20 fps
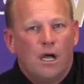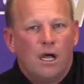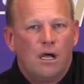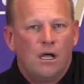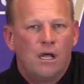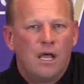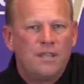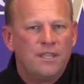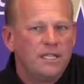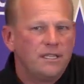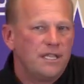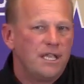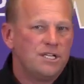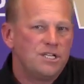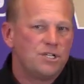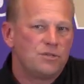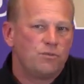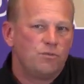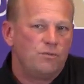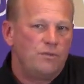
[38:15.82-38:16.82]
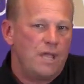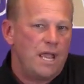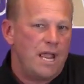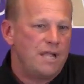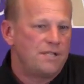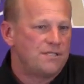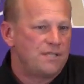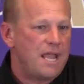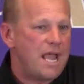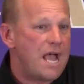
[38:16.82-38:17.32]
I think they just
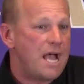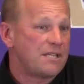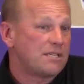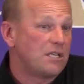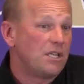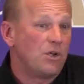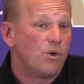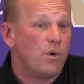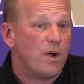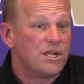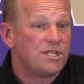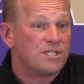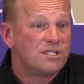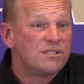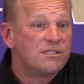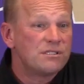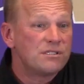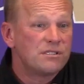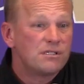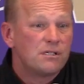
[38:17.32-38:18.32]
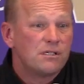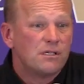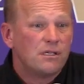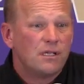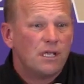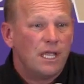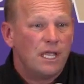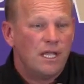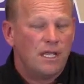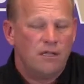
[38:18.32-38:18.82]
asking questions
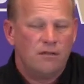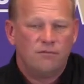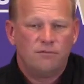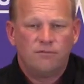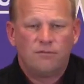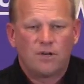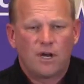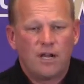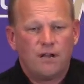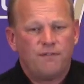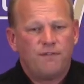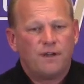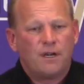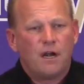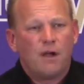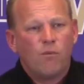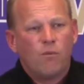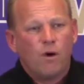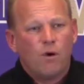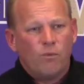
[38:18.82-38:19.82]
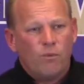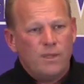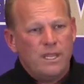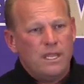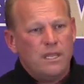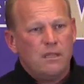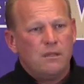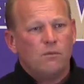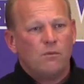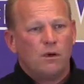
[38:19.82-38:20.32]
and trying to figure out what
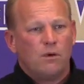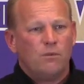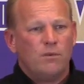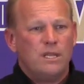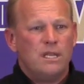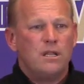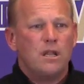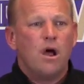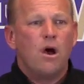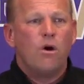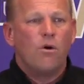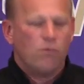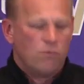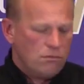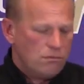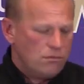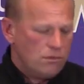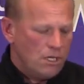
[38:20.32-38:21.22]
we know,